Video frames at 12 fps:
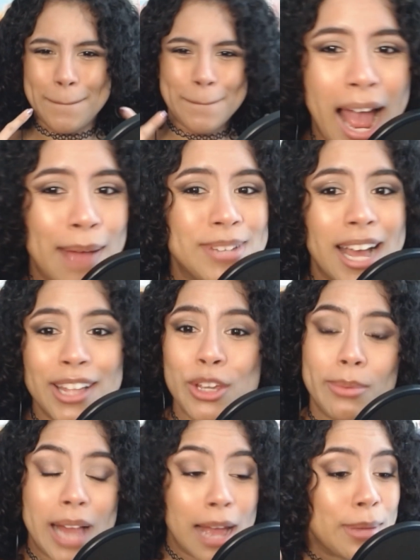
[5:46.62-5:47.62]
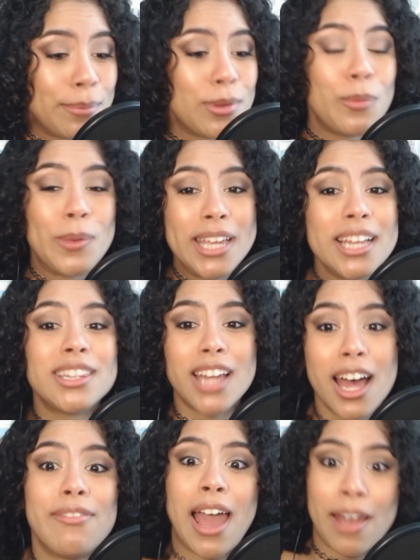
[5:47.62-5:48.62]
I'm telling you, Black people, we
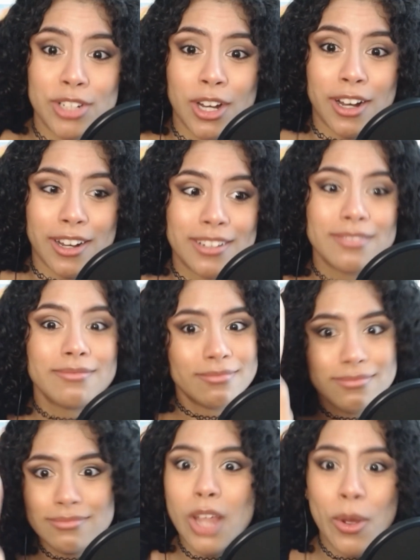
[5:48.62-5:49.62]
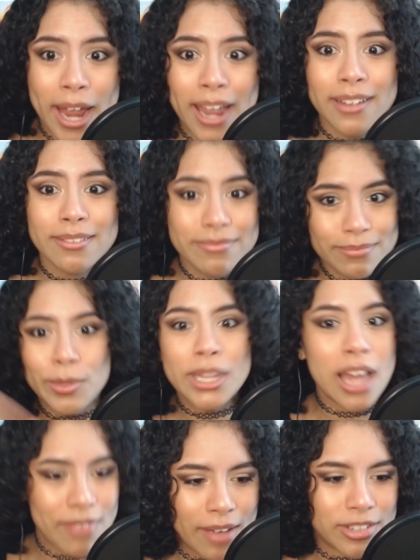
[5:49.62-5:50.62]
love Avatar. Okay? We
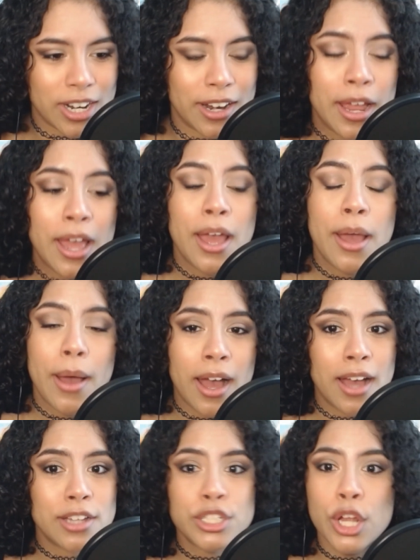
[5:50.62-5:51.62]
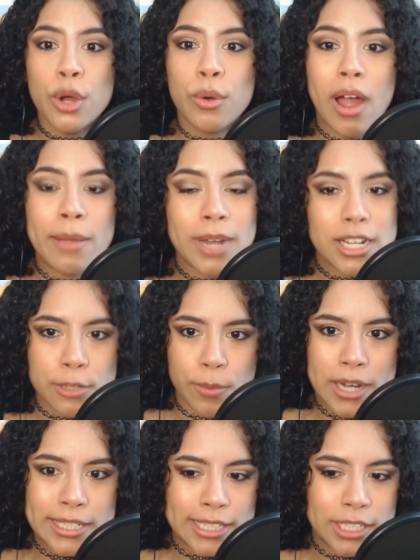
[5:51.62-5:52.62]
love Avatar. So I'm not
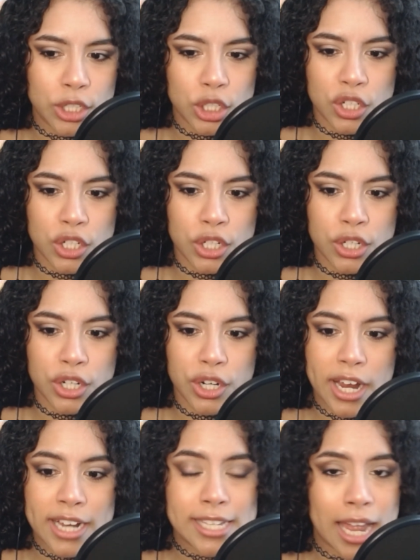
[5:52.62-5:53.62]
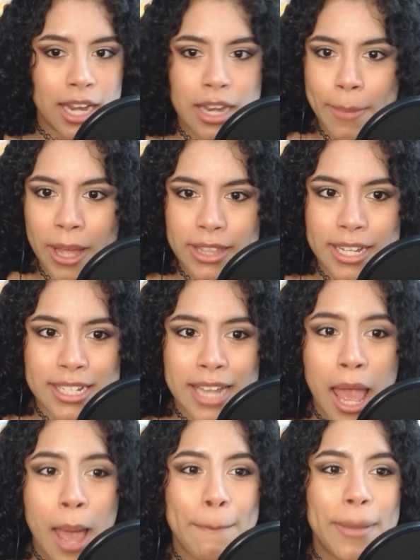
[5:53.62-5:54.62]
surprised to see her excited about this,
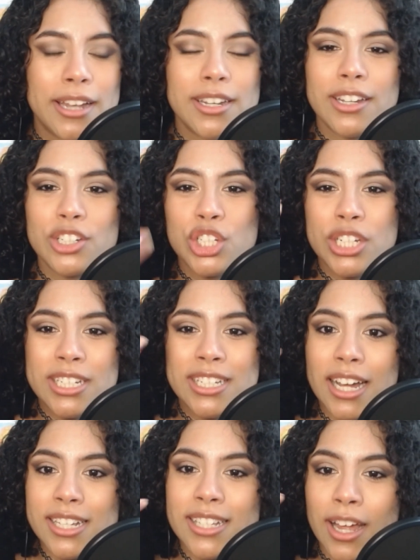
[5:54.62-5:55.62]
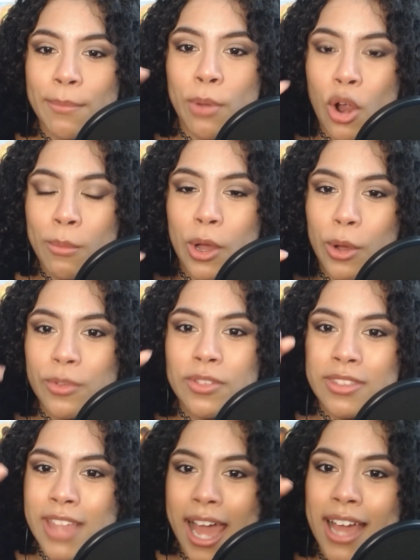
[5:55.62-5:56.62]
but she does a promo
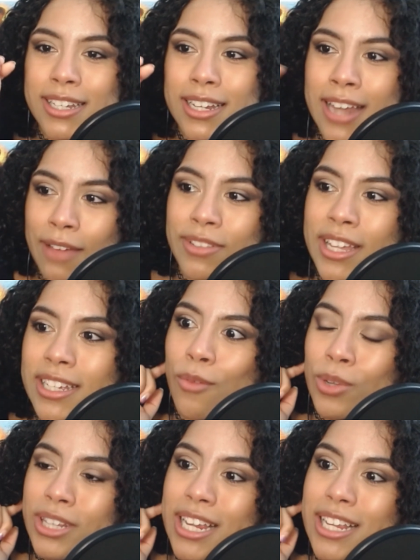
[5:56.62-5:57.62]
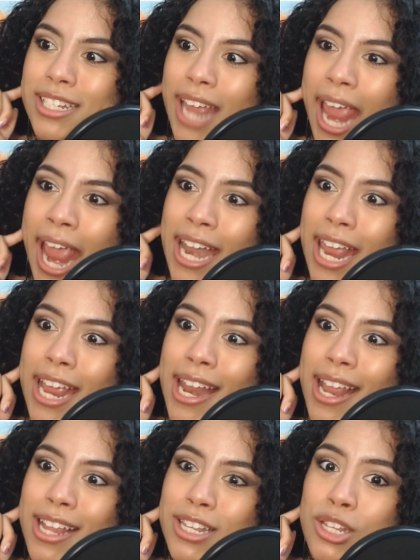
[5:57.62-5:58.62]
that Netflix released, and it
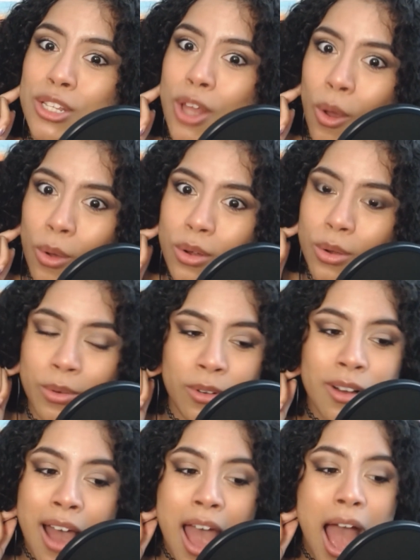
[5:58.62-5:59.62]
is so cool.